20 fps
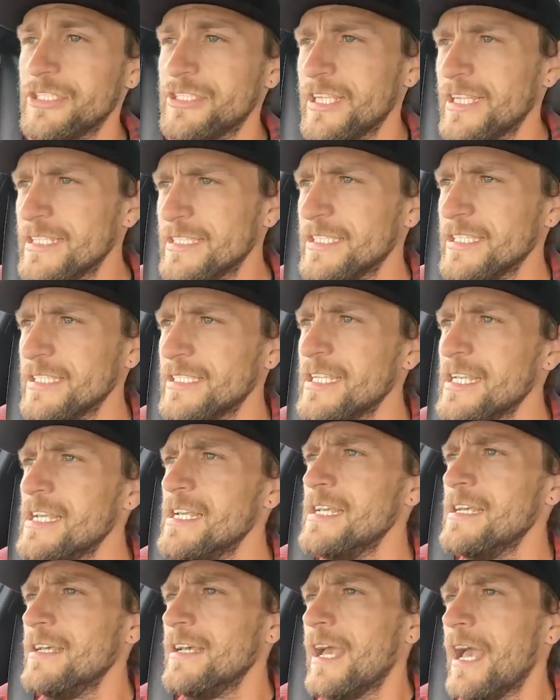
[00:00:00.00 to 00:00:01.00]
sensors,
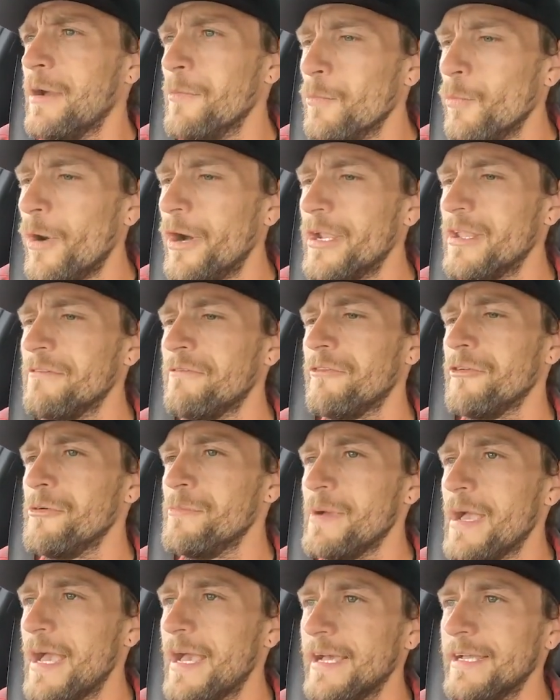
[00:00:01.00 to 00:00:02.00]
and one of
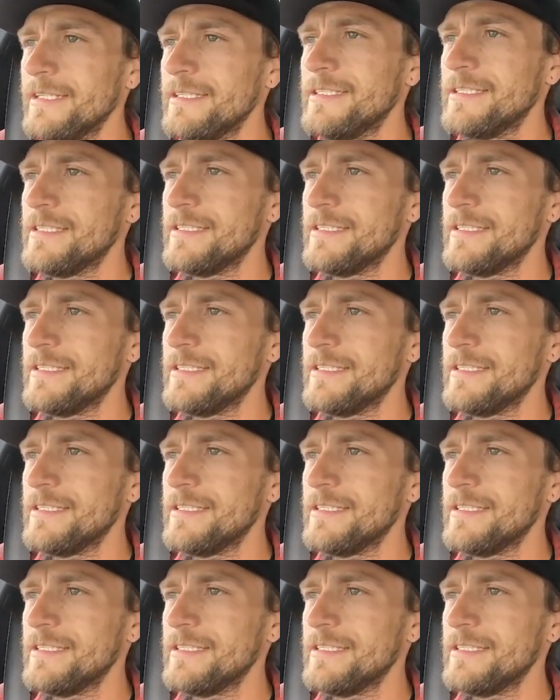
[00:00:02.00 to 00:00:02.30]
them had